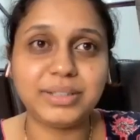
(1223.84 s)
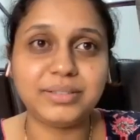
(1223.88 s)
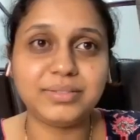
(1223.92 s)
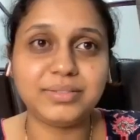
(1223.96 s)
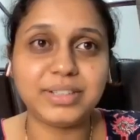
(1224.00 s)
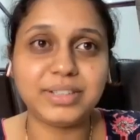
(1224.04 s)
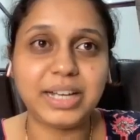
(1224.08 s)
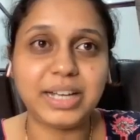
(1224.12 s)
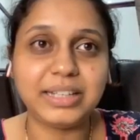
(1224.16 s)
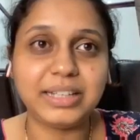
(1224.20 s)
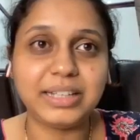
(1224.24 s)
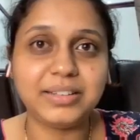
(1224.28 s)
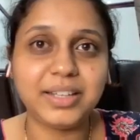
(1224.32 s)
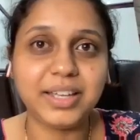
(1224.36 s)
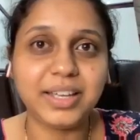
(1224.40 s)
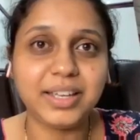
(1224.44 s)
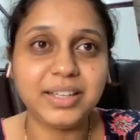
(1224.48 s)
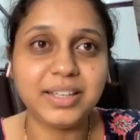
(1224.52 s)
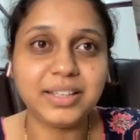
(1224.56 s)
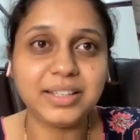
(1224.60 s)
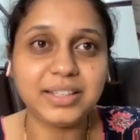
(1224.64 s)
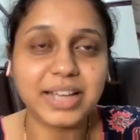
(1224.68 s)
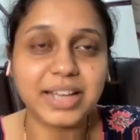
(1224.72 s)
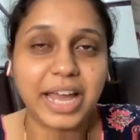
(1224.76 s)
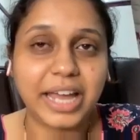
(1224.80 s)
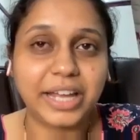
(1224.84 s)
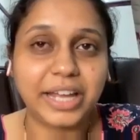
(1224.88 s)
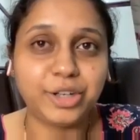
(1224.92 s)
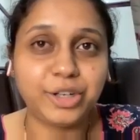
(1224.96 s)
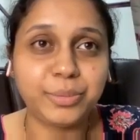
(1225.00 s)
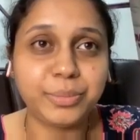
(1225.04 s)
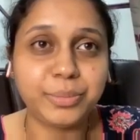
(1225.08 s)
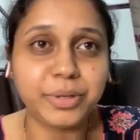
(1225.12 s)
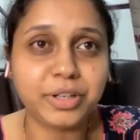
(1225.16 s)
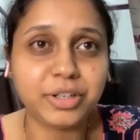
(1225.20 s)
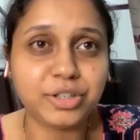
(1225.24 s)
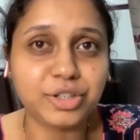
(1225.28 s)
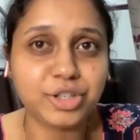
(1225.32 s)
And I think
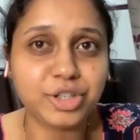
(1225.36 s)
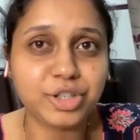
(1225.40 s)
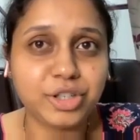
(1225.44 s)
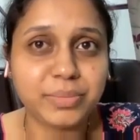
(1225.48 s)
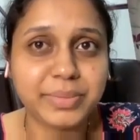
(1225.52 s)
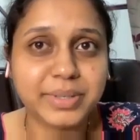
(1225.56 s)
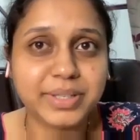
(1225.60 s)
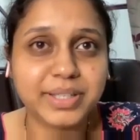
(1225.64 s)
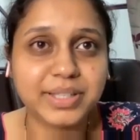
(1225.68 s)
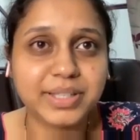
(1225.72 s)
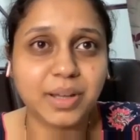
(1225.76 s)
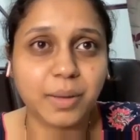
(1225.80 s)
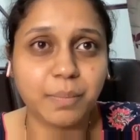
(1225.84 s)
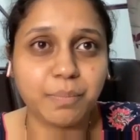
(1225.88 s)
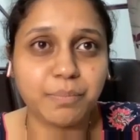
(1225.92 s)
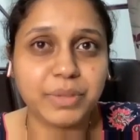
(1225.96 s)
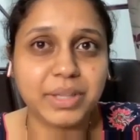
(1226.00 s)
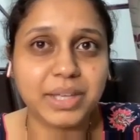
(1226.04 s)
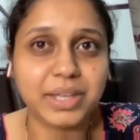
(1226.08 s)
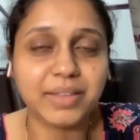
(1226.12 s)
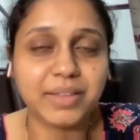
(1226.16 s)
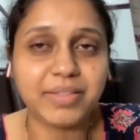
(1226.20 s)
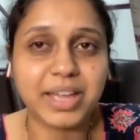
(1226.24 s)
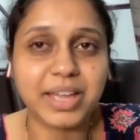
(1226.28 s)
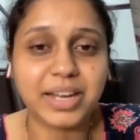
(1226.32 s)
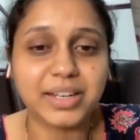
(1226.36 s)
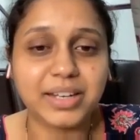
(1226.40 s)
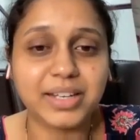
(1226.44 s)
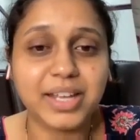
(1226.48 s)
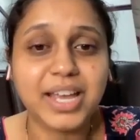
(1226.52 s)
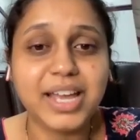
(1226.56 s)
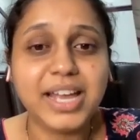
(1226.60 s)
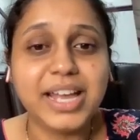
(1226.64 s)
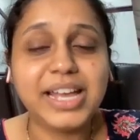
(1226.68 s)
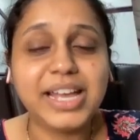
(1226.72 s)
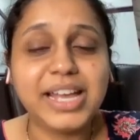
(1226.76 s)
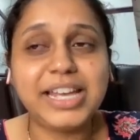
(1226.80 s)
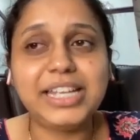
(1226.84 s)
entrepreneurship is something that
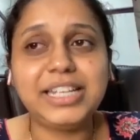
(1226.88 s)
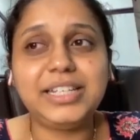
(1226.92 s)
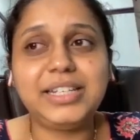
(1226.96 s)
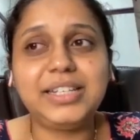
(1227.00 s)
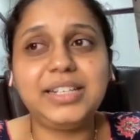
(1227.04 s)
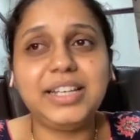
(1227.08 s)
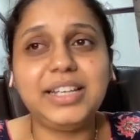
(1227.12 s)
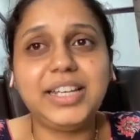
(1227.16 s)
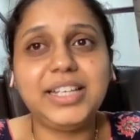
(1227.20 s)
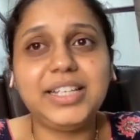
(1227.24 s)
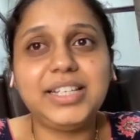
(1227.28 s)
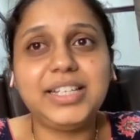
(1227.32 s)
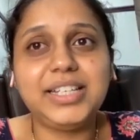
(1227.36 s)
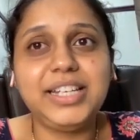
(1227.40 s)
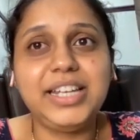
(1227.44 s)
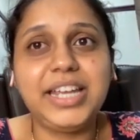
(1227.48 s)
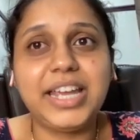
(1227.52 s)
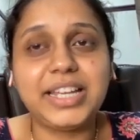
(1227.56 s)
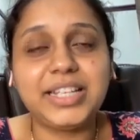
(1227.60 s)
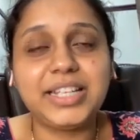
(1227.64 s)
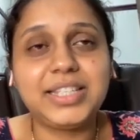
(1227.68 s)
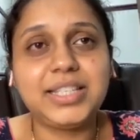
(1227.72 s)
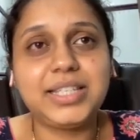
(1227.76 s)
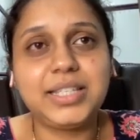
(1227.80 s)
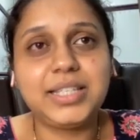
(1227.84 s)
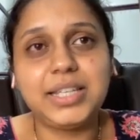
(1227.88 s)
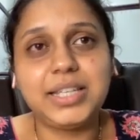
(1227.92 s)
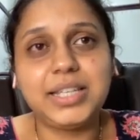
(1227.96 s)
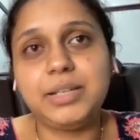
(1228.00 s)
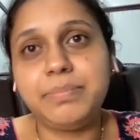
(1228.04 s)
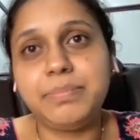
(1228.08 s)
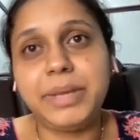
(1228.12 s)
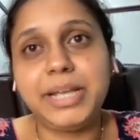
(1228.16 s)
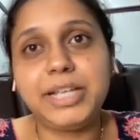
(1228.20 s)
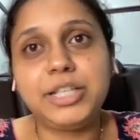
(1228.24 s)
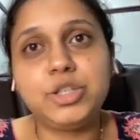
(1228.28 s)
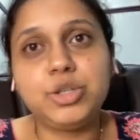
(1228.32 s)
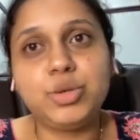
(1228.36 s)
it
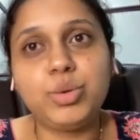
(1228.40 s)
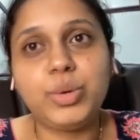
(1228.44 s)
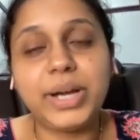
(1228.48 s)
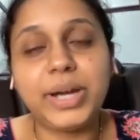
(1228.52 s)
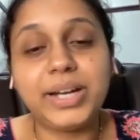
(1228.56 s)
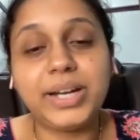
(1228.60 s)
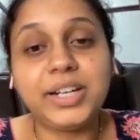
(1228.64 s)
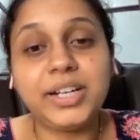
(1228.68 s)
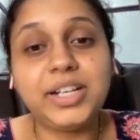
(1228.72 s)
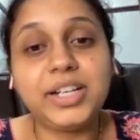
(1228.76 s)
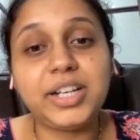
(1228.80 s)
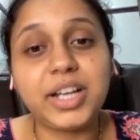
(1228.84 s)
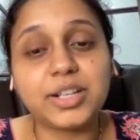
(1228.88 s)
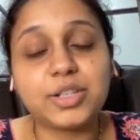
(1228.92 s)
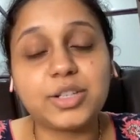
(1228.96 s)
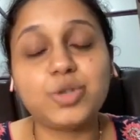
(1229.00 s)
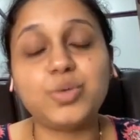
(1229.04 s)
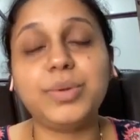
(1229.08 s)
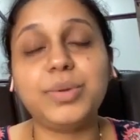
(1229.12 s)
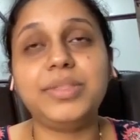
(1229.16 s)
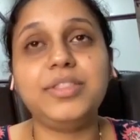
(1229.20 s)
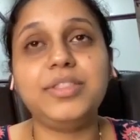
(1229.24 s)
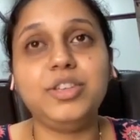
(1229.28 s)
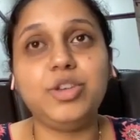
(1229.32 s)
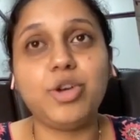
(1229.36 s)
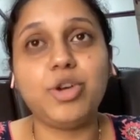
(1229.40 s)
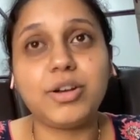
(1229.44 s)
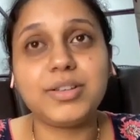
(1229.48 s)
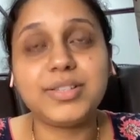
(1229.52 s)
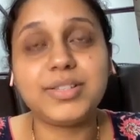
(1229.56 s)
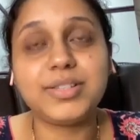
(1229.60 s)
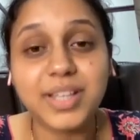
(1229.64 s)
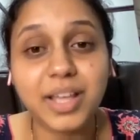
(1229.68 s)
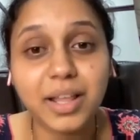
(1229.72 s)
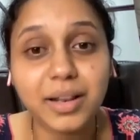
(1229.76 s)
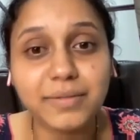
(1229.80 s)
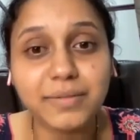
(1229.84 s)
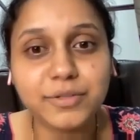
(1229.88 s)
makes you get in touch with
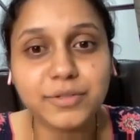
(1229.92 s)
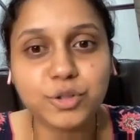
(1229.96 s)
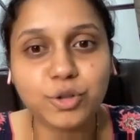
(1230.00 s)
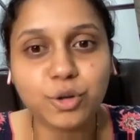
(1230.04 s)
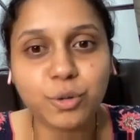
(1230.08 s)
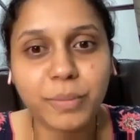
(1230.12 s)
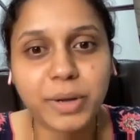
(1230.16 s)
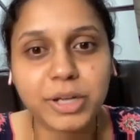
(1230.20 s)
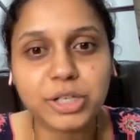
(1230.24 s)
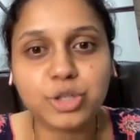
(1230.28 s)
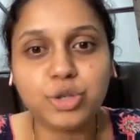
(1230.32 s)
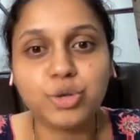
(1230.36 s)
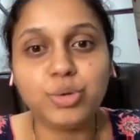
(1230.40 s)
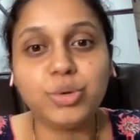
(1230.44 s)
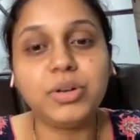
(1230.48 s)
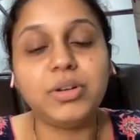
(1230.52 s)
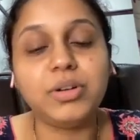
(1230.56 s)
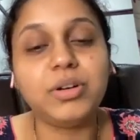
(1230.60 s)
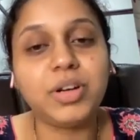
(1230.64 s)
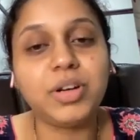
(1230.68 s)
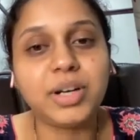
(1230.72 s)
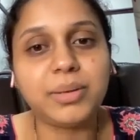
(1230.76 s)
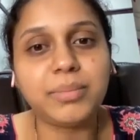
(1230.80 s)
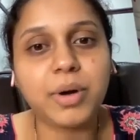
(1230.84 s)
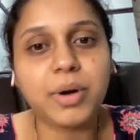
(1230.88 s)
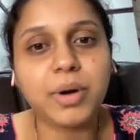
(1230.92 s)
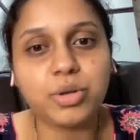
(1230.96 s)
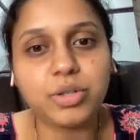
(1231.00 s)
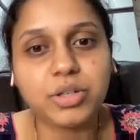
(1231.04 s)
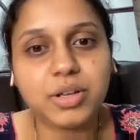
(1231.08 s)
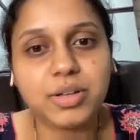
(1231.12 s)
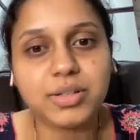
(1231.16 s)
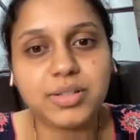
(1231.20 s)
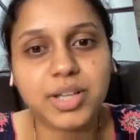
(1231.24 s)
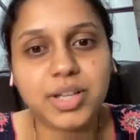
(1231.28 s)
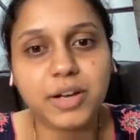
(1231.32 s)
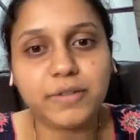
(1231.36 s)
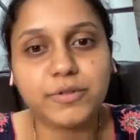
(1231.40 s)
yourself so much. You learn about
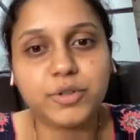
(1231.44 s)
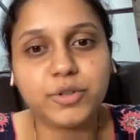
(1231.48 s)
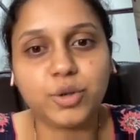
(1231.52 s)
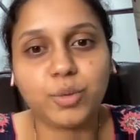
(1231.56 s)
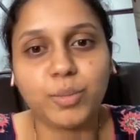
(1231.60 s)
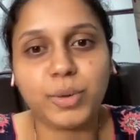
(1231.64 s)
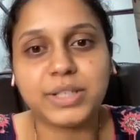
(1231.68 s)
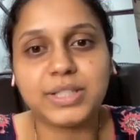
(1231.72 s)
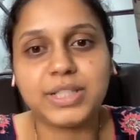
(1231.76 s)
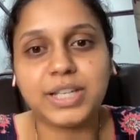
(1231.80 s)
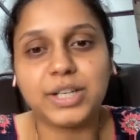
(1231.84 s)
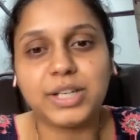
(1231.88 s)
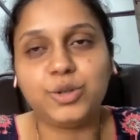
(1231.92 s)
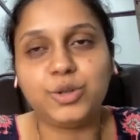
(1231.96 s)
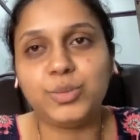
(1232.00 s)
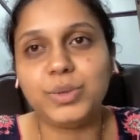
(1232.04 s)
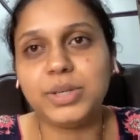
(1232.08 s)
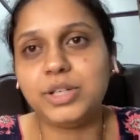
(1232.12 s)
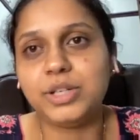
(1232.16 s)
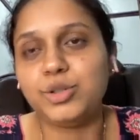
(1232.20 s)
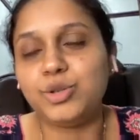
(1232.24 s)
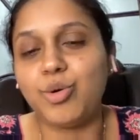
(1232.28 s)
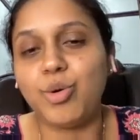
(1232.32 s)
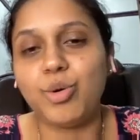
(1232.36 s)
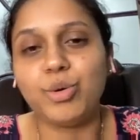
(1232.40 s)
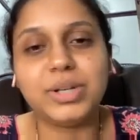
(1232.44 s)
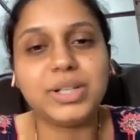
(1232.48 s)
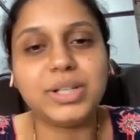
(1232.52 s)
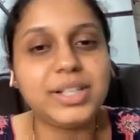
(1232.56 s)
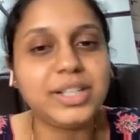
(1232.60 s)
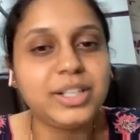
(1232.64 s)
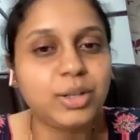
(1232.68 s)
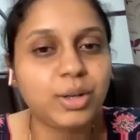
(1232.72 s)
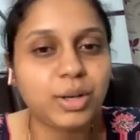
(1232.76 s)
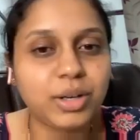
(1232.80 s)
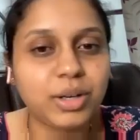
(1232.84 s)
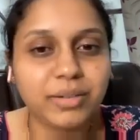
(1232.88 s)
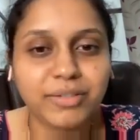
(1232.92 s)
yourself so much that you were
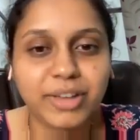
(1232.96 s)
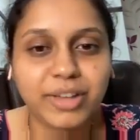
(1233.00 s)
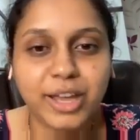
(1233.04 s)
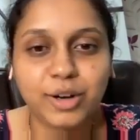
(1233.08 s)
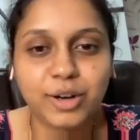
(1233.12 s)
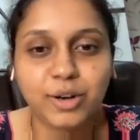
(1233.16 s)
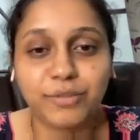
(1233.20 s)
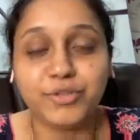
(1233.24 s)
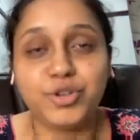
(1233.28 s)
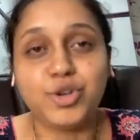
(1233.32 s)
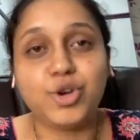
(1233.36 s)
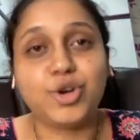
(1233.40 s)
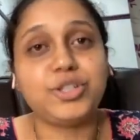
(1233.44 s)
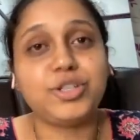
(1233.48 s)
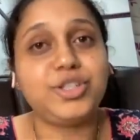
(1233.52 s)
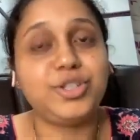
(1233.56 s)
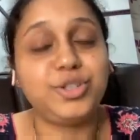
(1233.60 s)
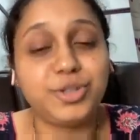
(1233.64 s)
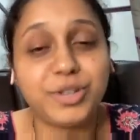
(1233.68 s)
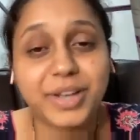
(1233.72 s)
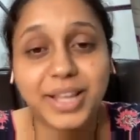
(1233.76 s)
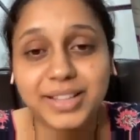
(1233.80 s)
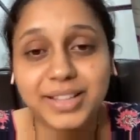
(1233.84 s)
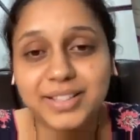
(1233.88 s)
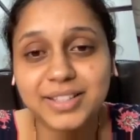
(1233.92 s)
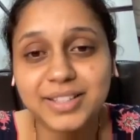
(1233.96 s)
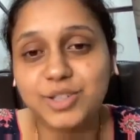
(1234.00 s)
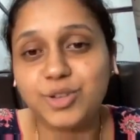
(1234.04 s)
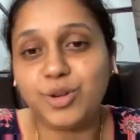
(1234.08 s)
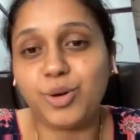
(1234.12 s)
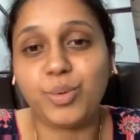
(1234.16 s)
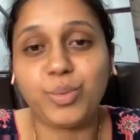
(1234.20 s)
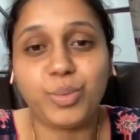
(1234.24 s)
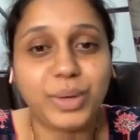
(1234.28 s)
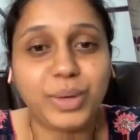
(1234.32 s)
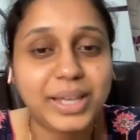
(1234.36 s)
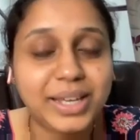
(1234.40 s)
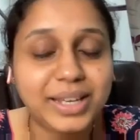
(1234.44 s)
totally not aware of your strengths,
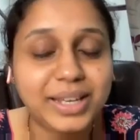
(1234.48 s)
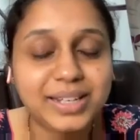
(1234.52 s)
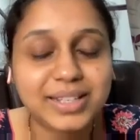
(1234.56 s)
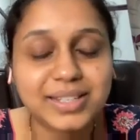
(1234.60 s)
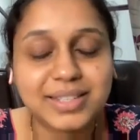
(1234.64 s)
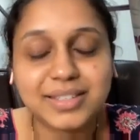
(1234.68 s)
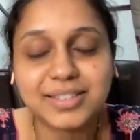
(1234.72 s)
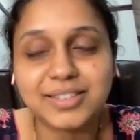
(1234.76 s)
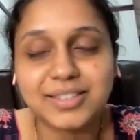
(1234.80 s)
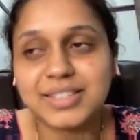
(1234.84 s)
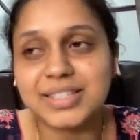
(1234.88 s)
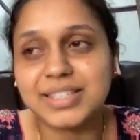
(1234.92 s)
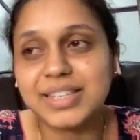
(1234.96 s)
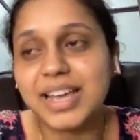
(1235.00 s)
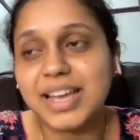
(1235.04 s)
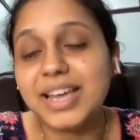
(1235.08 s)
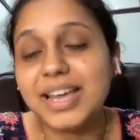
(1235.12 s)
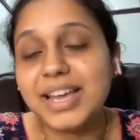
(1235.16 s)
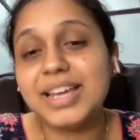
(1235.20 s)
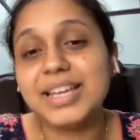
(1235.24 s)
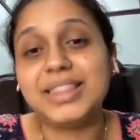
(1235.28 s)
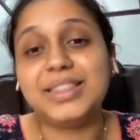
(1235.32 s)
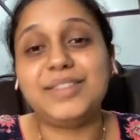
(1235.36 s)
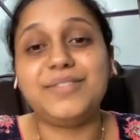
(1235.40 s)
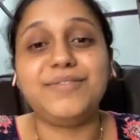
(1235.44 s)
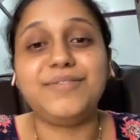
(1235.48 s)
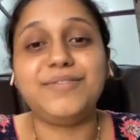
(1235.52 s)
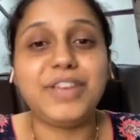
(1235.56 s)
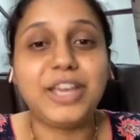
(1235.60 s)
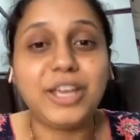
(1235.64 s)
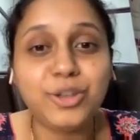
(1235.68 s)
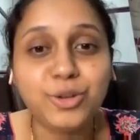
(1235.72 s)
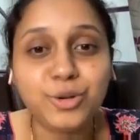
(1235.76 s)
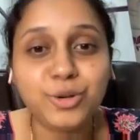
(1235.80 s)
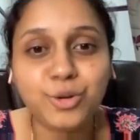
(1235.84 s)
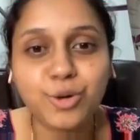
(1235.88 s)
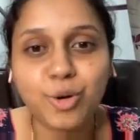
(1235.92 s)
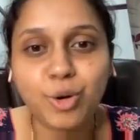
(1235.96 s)
your weaknesses, the
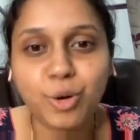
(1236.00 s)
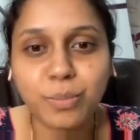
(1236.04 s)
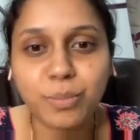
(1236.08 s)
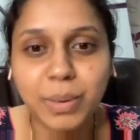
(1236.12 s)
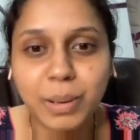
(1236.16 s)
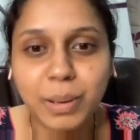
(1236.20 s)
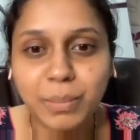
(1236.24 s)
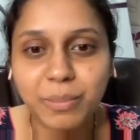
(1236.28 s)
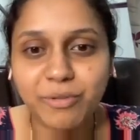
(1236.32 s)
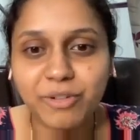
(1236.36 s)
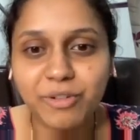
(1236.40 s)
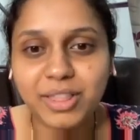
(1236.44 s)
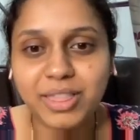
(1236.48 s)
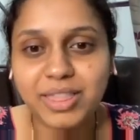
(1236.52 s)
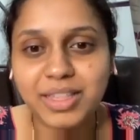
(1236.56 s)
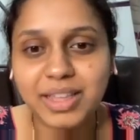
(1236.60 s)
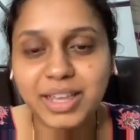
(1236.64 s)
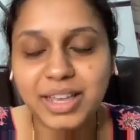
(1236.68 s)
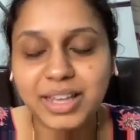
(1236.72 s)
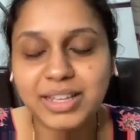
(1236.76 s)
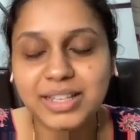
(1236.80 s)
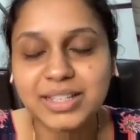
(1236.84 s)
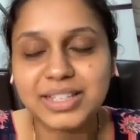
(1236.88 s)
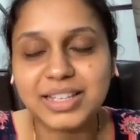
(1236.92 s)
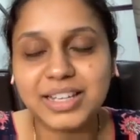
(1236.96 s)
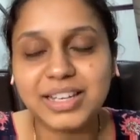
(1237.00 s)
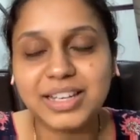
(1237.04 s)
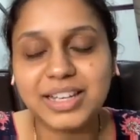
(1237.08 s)
way you cope up with things.